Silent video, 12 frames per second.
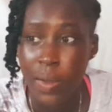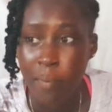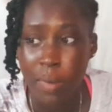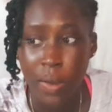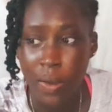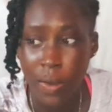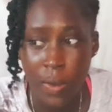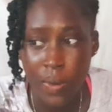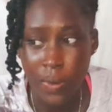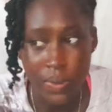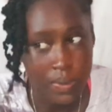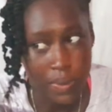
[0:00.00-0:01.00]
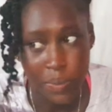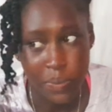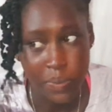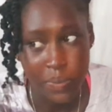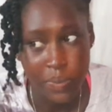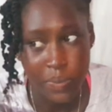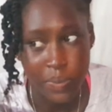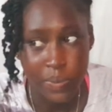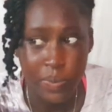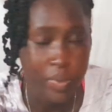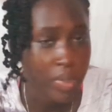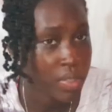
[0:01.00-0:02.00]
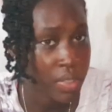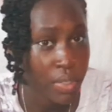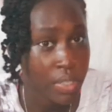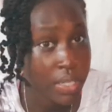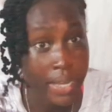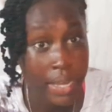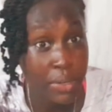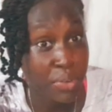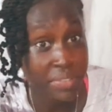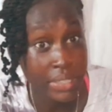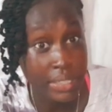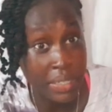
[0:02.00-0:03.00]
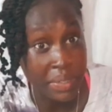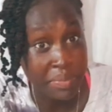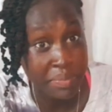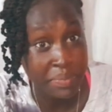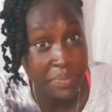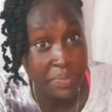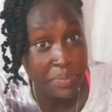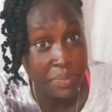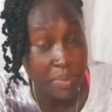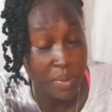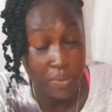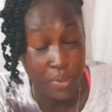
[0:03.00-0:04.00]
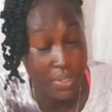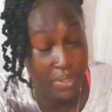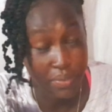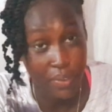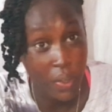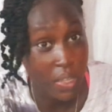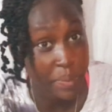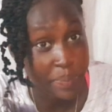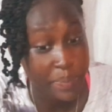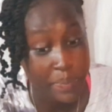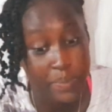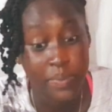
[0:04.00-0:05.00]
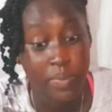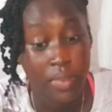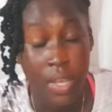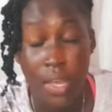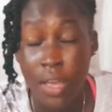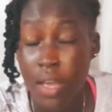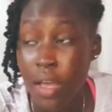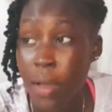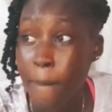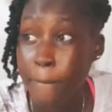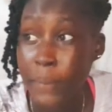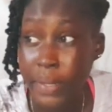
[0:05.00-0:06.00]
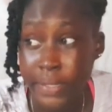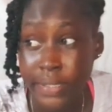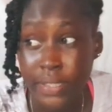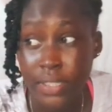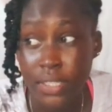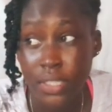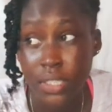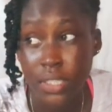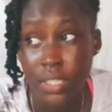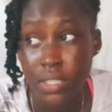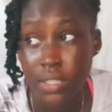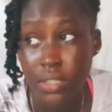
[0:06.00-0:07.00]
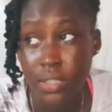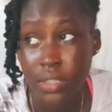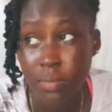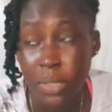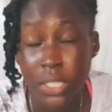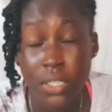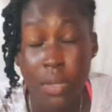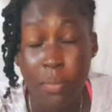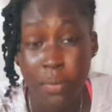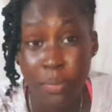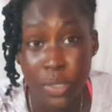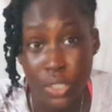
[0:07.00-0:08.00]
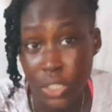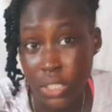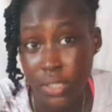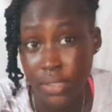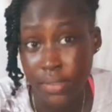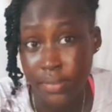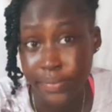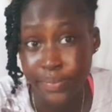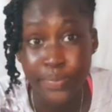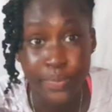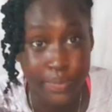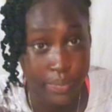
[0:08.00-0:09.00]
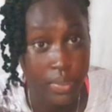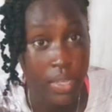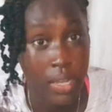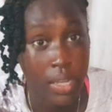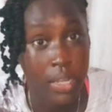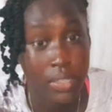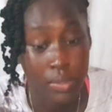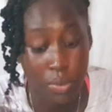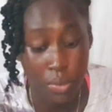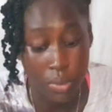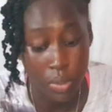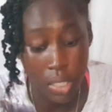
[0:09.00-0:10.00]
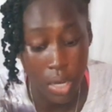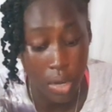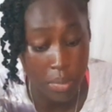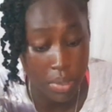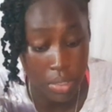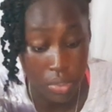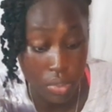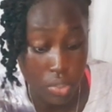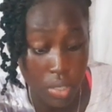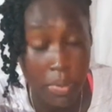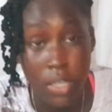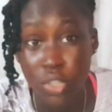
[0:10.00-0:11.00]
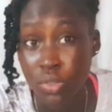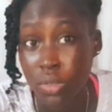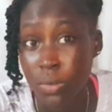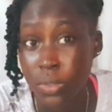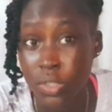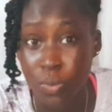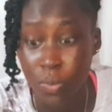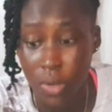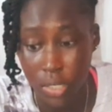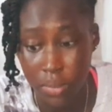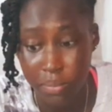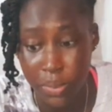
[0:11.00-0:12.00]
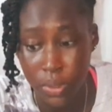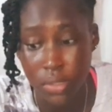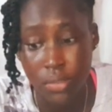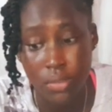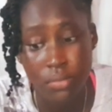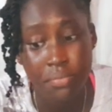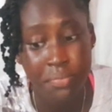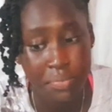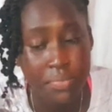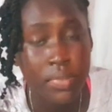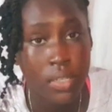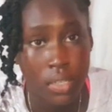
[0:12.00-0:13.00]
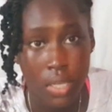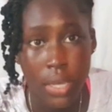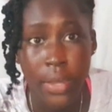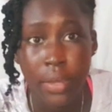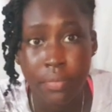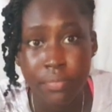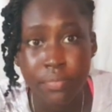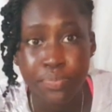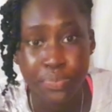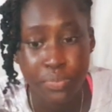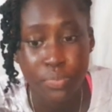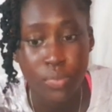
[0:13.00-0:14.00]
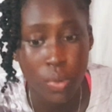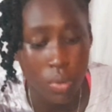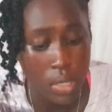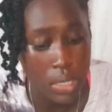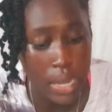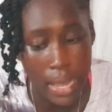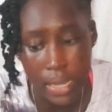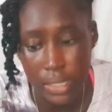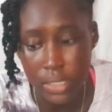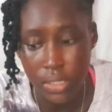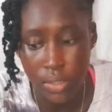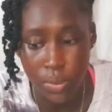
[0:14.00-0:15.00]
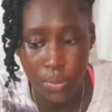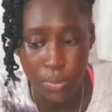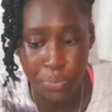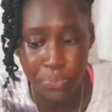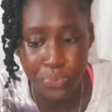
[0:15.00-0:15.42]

Because the girl ain't got no visa, first of all. But based on my budget, I'd like to go to a Caribbean country. I'm not sure which one, but yeah, one of the islands, you know.